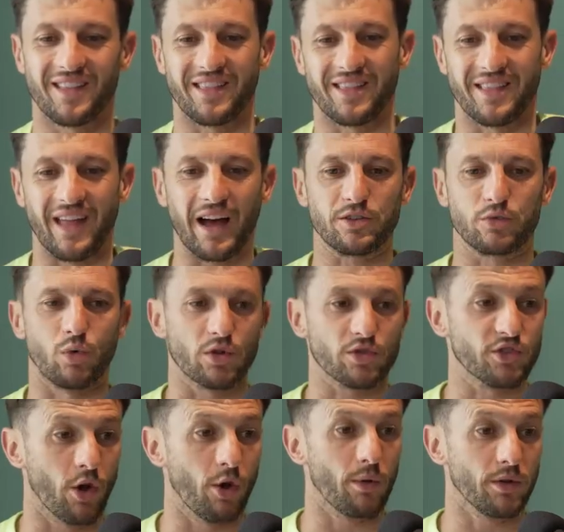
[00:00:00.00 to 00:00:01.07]
that's what.
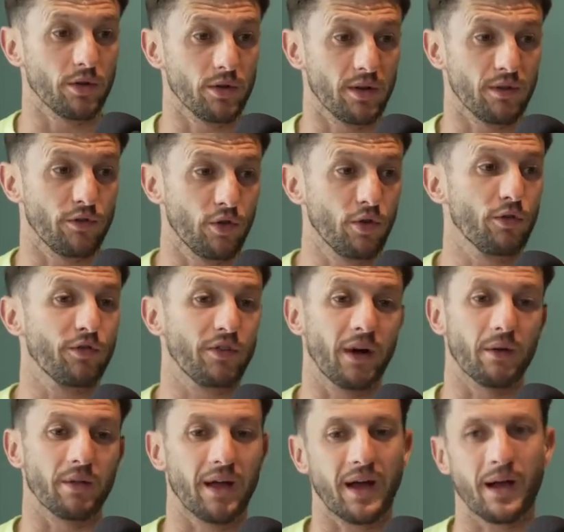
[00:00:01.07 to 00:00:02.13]
So if you've
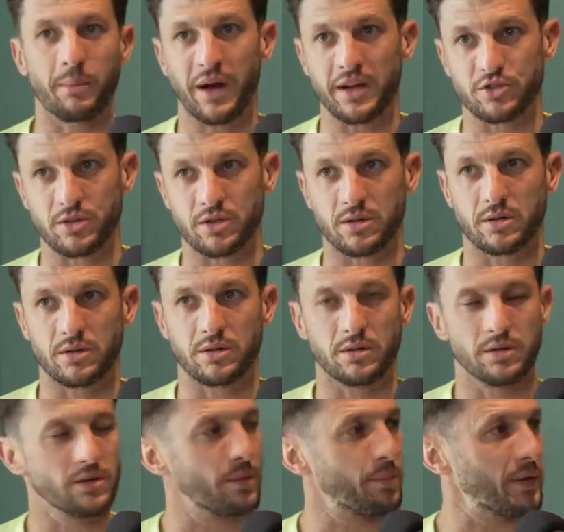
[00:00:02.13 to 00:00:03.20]
felt that, imagine
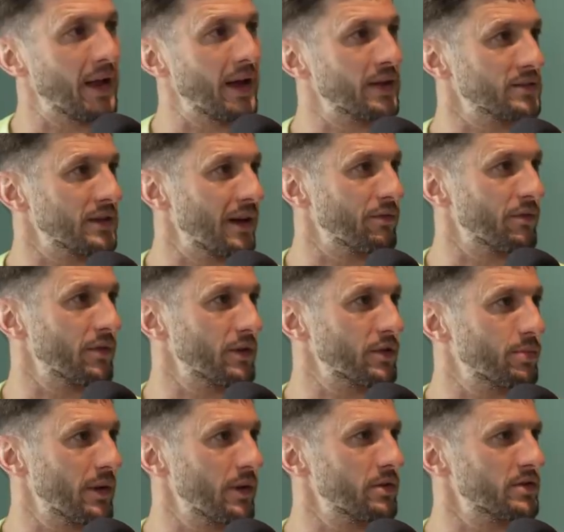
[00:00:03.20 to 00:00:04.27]
the players that haven't
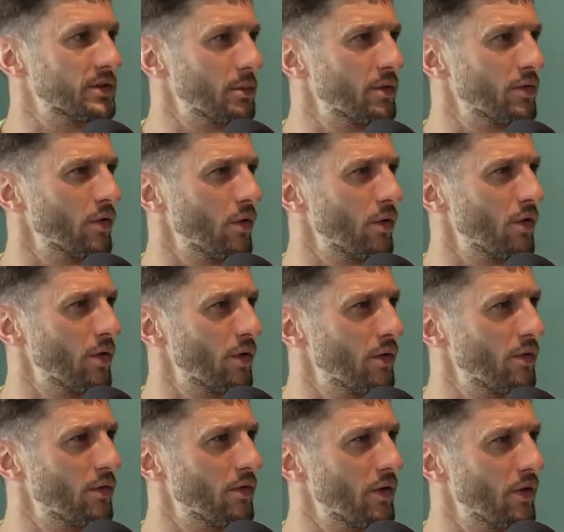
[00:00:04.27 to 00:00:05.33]
experienced it before
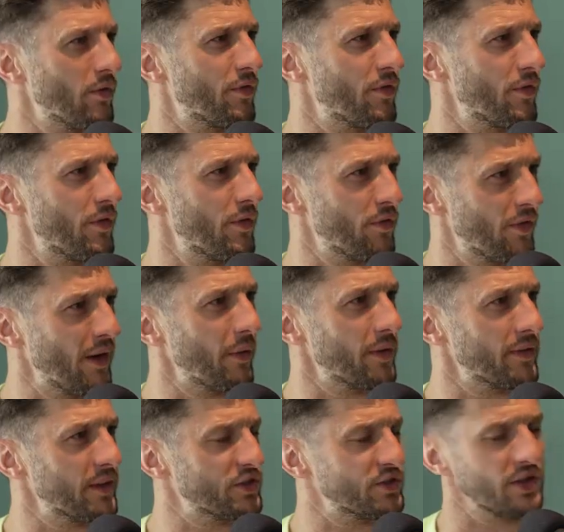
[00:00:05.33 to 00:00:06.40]
have felt
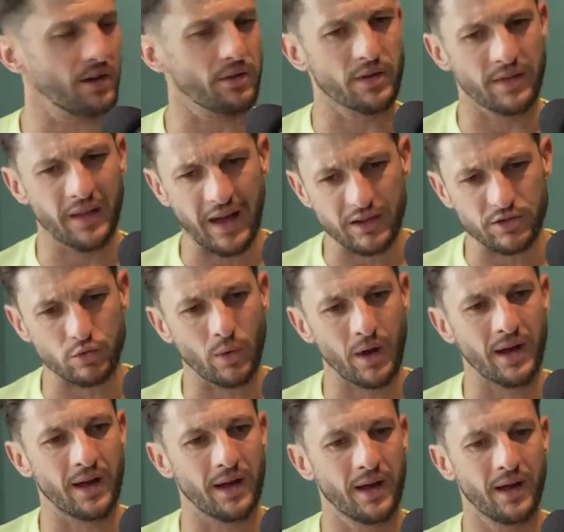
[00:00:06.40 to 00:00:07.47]
it this year, and that's
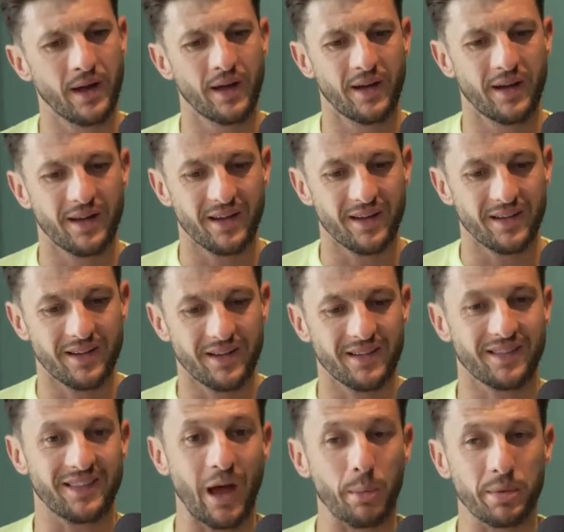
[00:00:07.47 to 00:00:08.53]
where
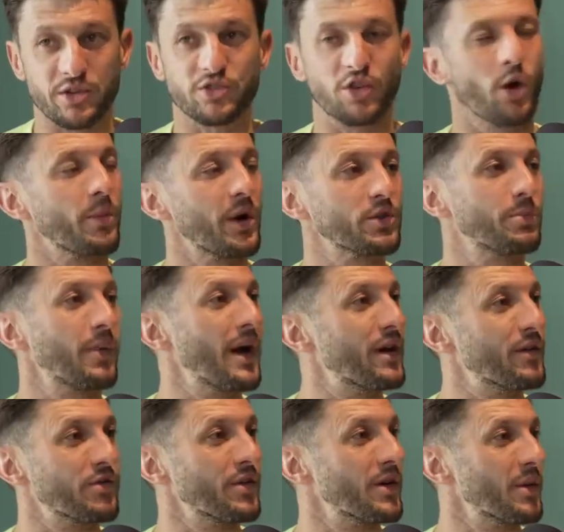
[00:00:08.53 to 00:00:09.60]
they'll be so much
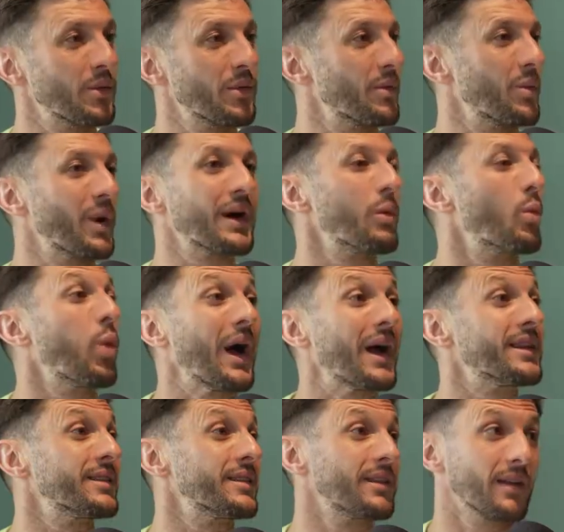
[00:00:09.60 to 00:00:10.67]
better for it
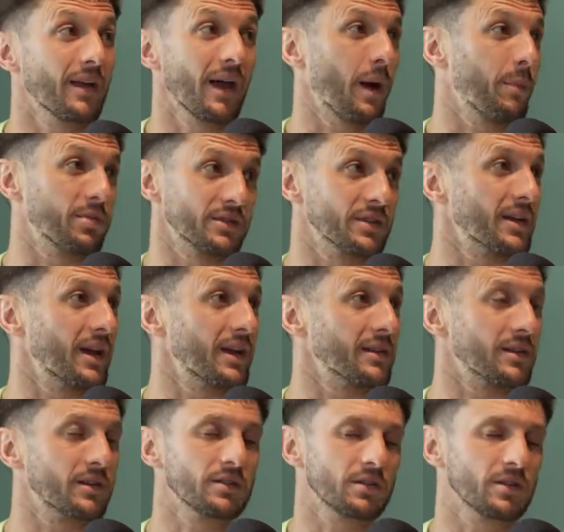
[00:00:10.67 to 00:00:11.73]
when it happens
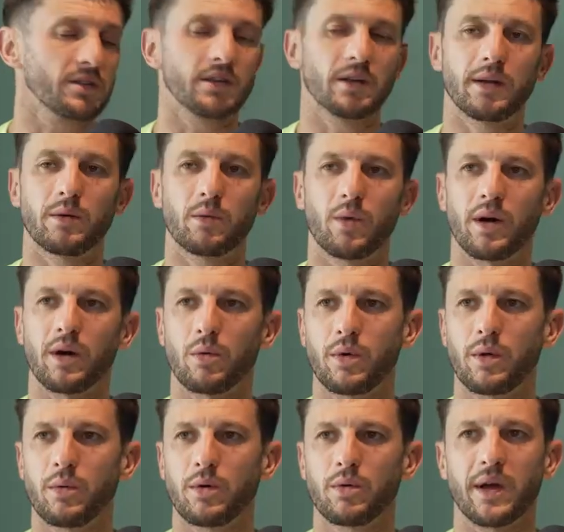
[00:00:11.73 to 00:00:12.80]
again, because it will.
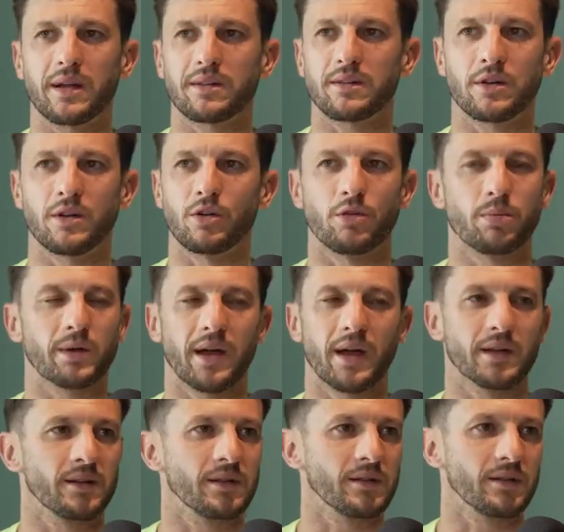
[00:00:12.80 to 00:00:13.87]
We will get to Europe
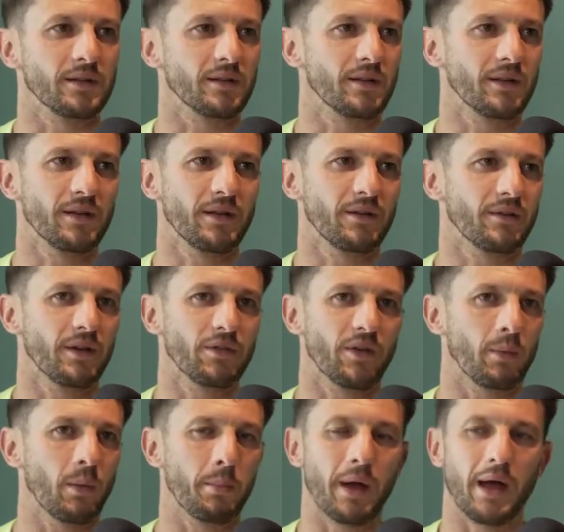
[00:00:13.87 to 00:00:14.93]
again, and if
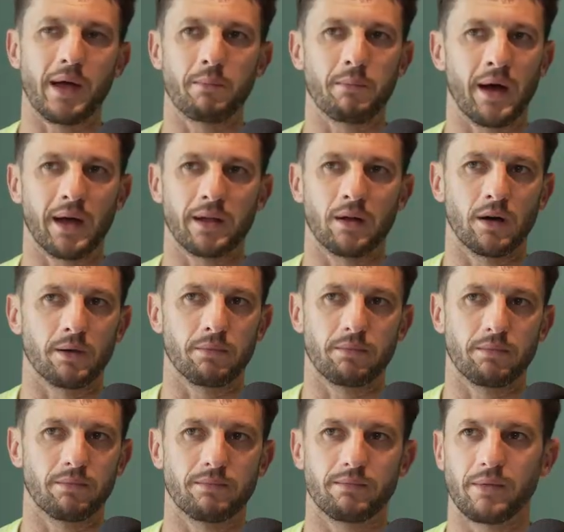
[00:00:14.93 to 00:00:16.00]
I'm a betting man,
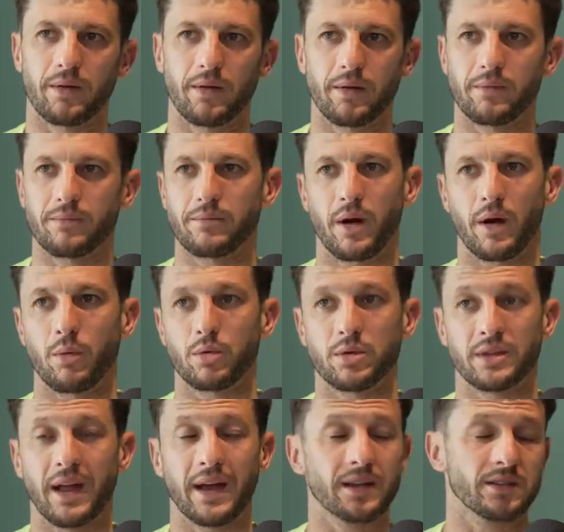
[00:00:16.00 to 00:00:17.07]
I
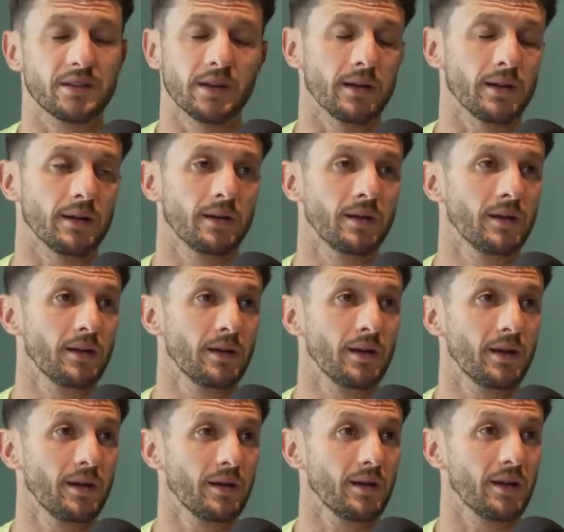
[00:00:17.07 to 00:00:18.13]
would next year
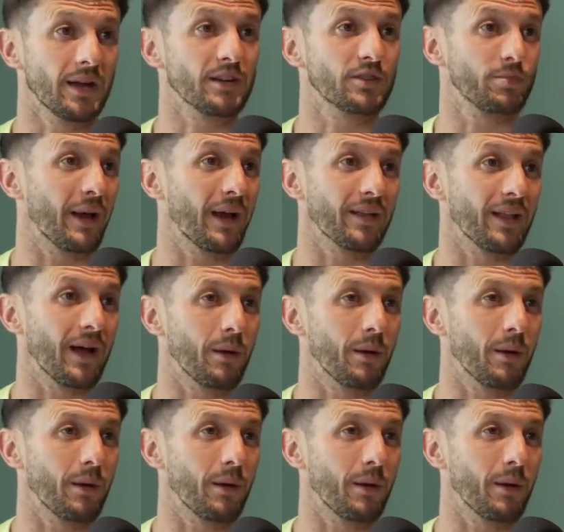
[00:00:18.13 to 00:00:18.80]
expect